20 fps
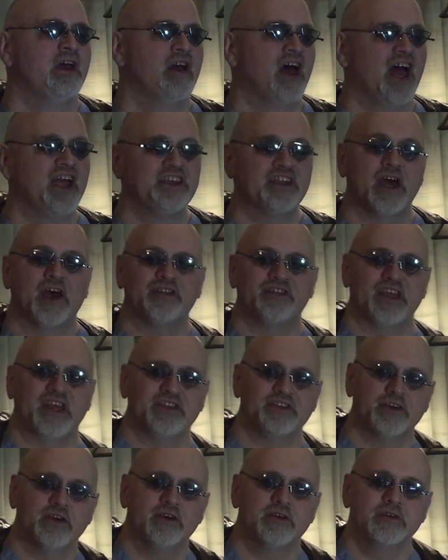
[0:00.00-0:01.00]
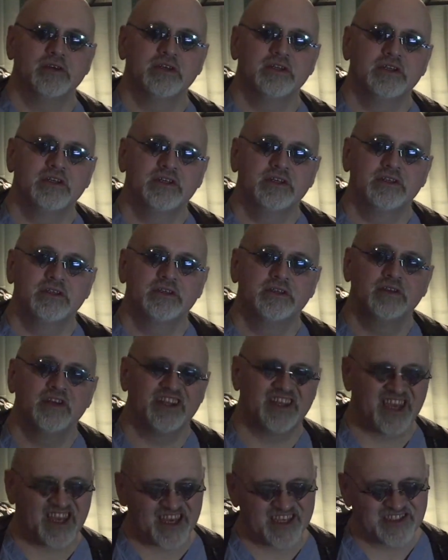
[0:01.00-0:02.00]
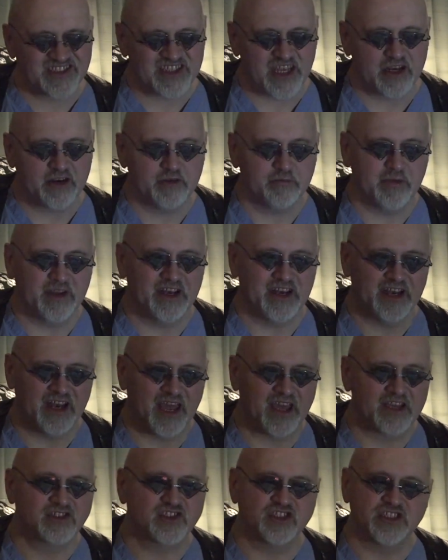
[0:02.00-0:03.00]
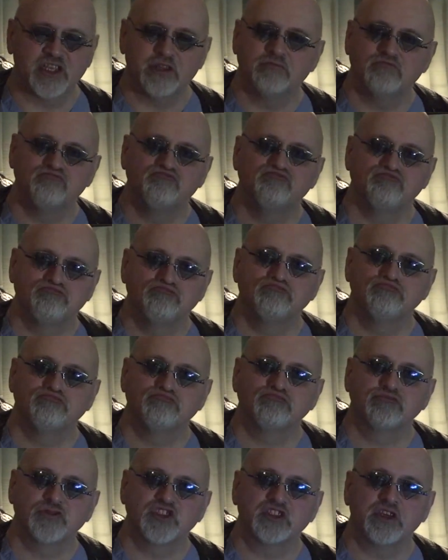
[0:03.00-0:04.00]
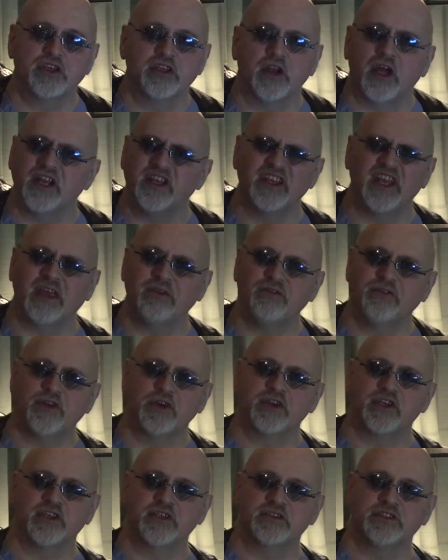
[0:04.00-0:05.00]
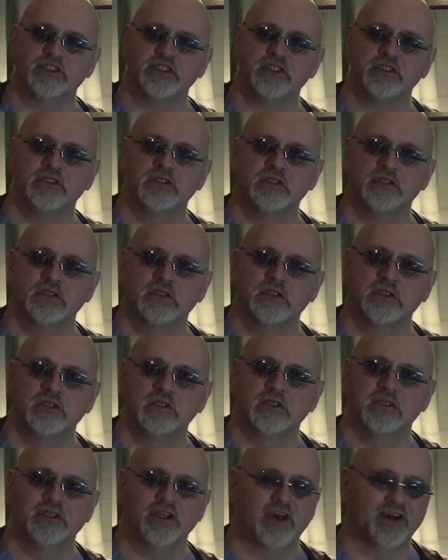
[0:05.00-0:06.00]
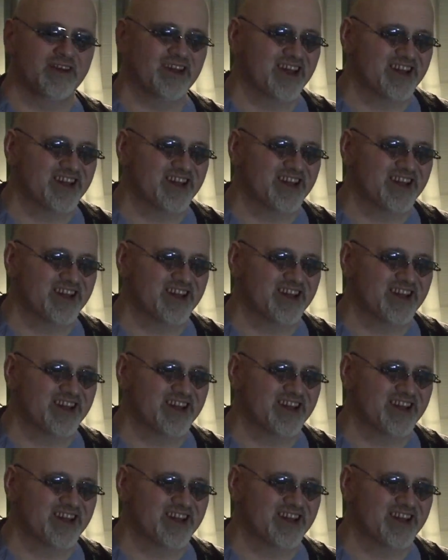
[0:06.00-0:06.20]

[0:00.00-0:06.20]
I doubt that though. And like I said, it had been an accident. So, you know, I didn't have to feel guilty. No,